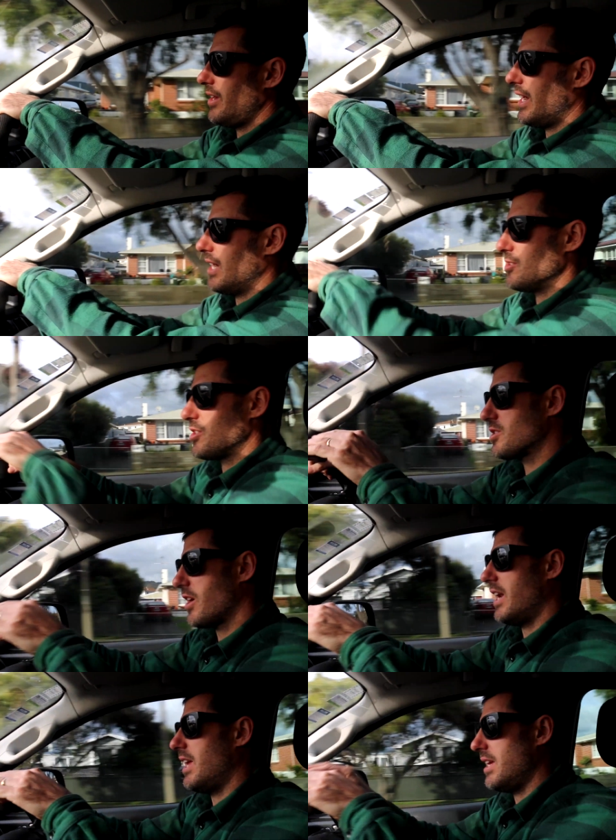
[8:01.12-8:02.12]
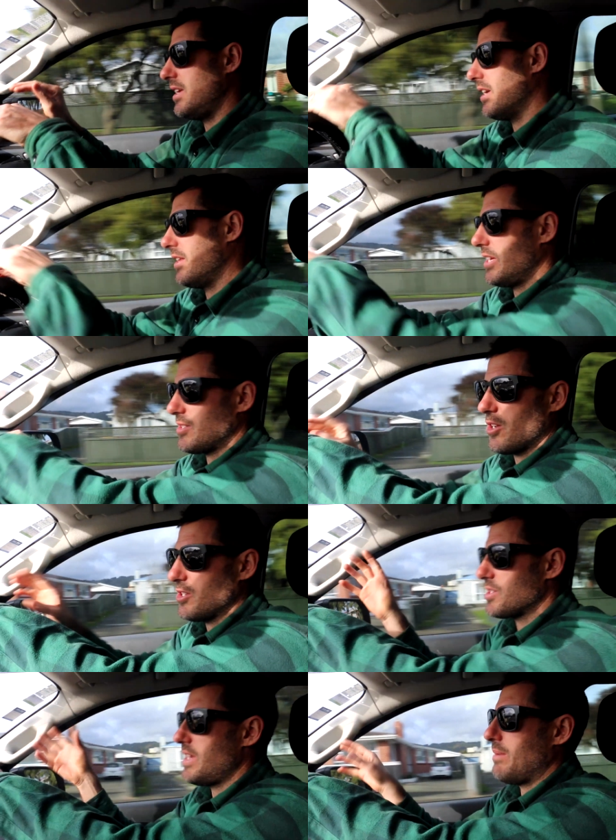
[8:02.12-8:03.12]
Yeah, it's just kind of, yeah, that's a
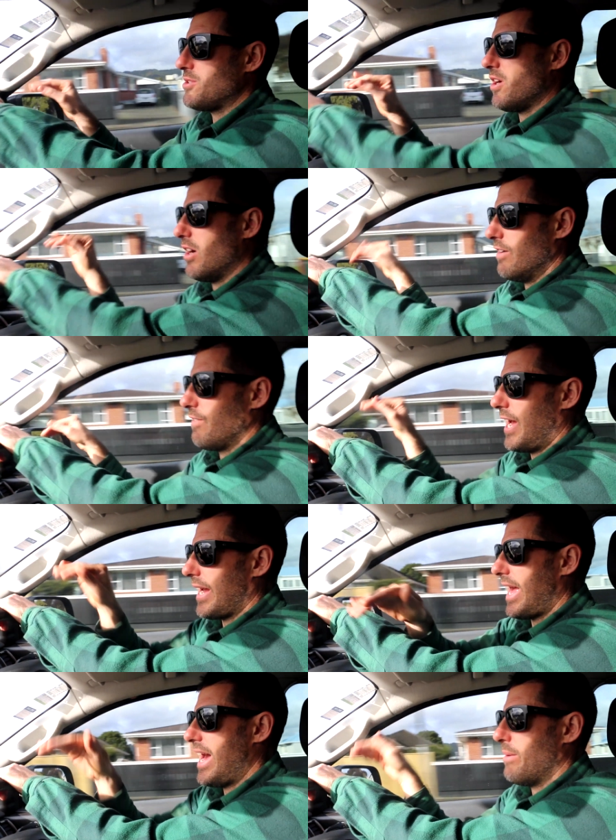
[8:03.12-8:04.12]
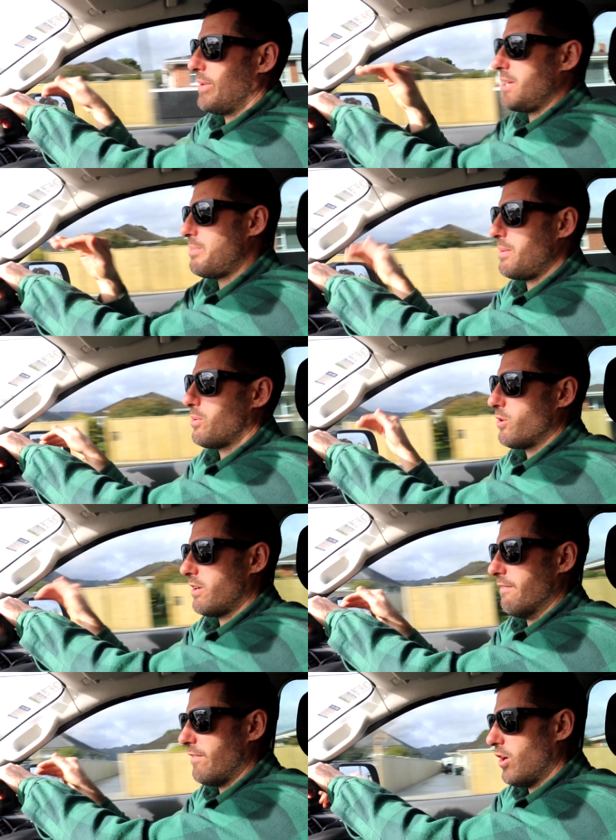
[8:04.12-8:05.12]
good snapshot of like how many people
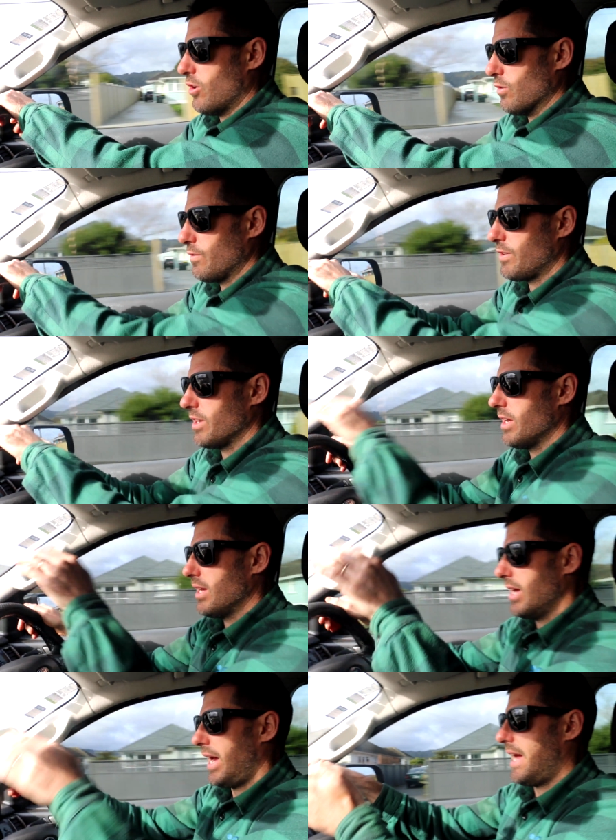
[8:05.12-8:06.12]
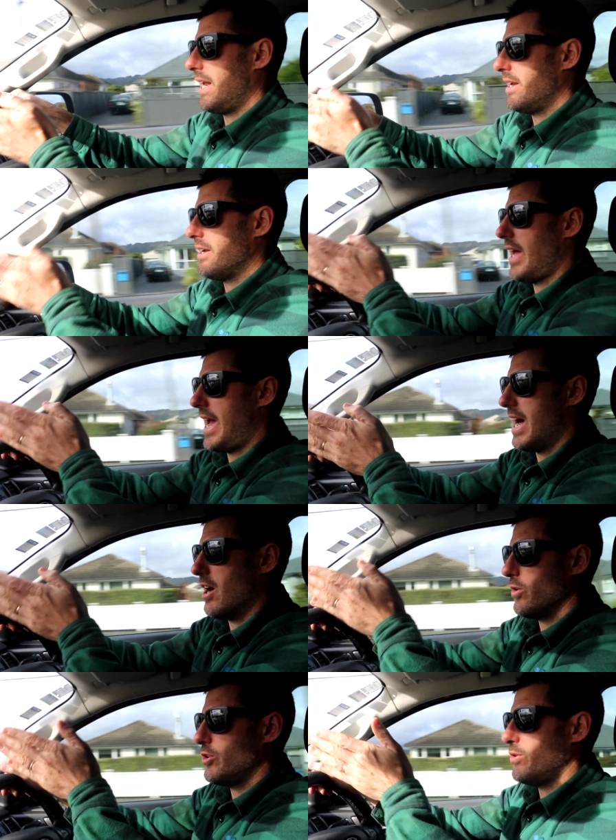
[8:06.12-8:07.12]
are involved and
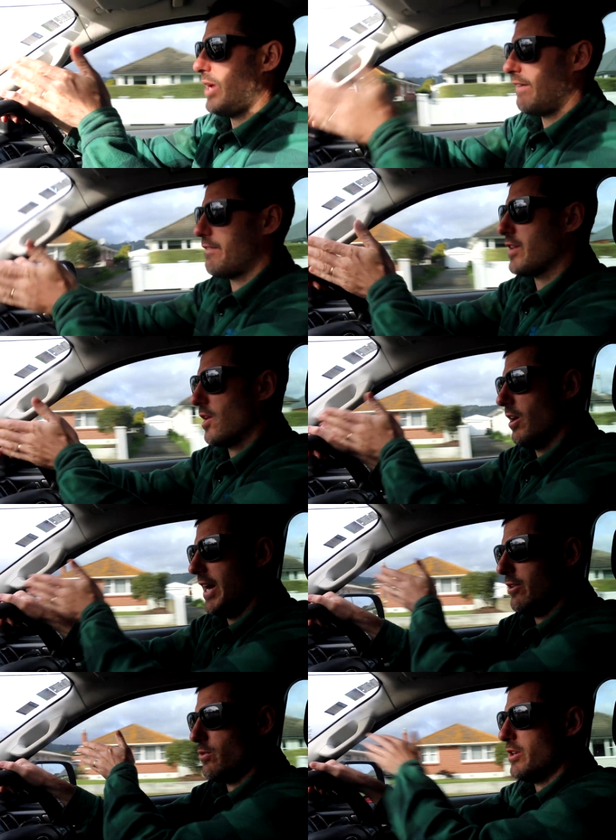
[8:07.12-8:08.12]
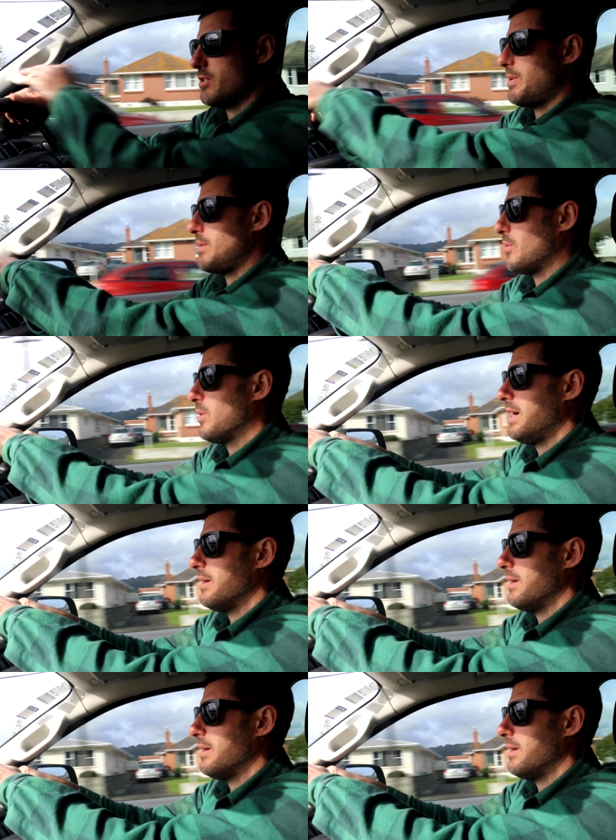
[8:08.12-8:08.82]
how you have to line all those people